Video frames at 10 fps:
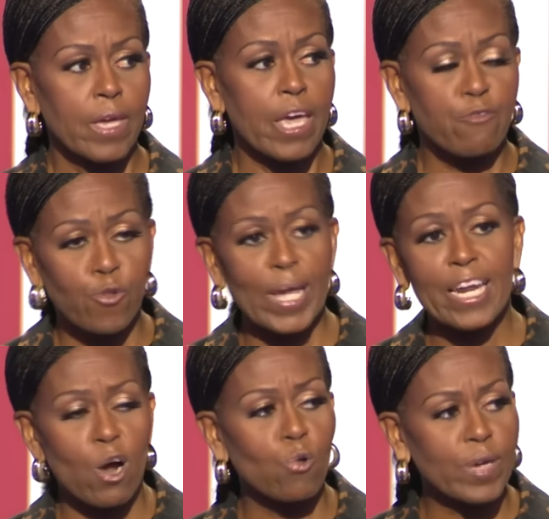If we
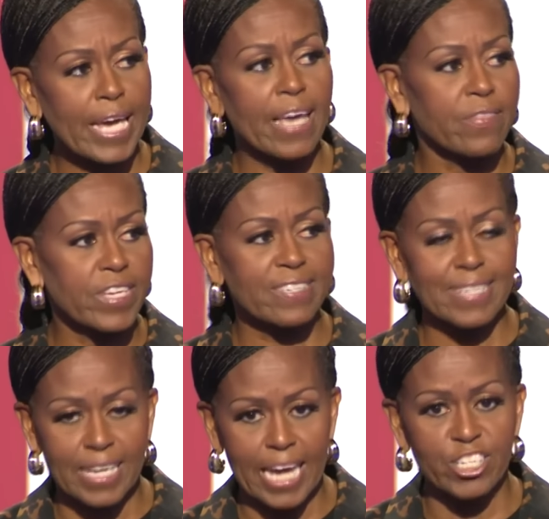don't get this
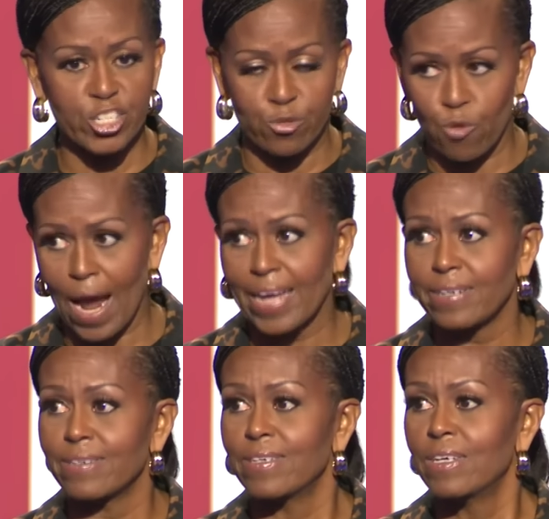election right,
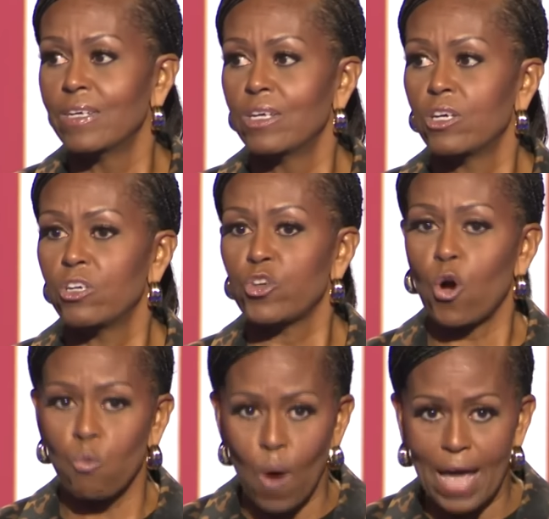
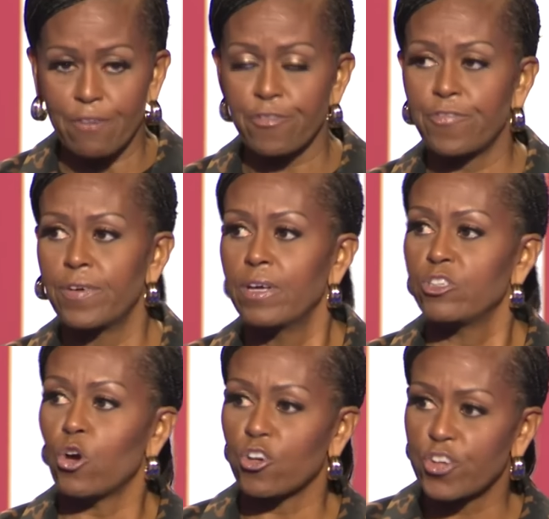your wife,
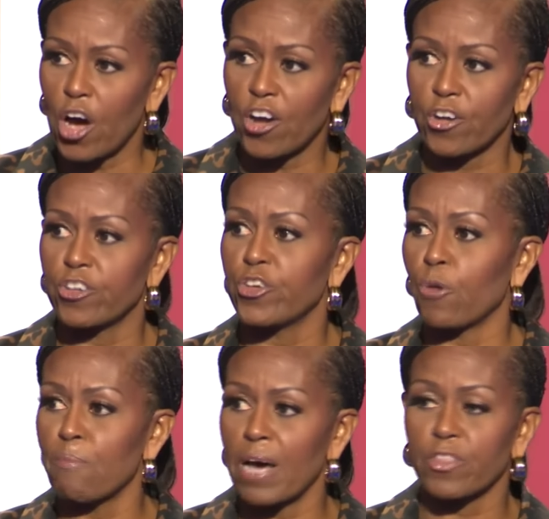your daughter, your
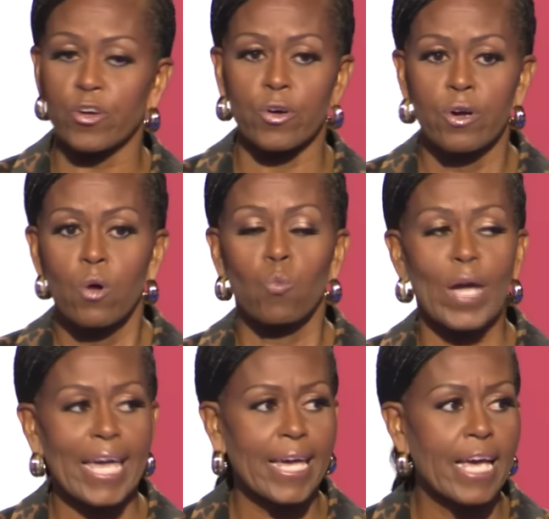mother,
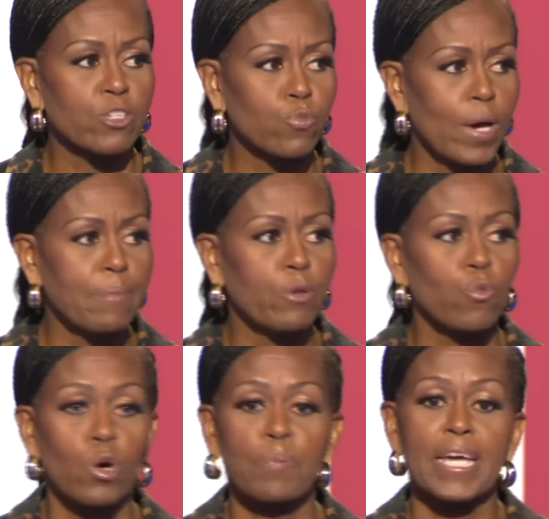we as women
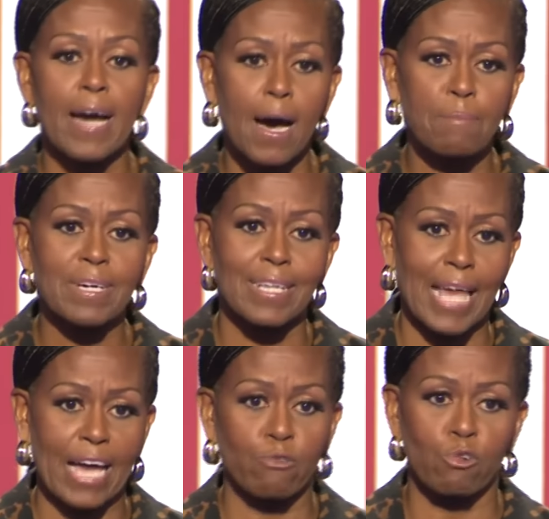will become
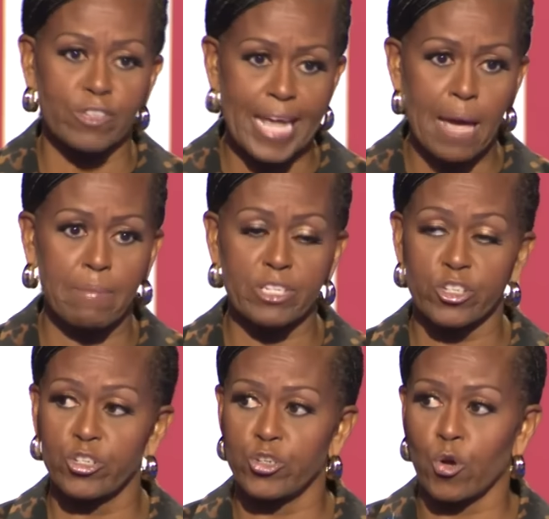collateral damage
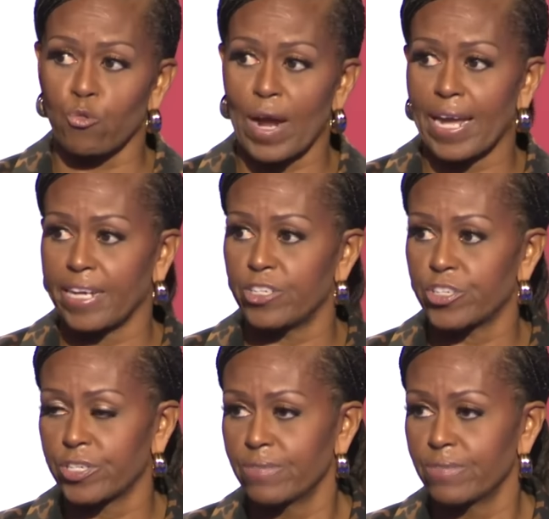to your rage.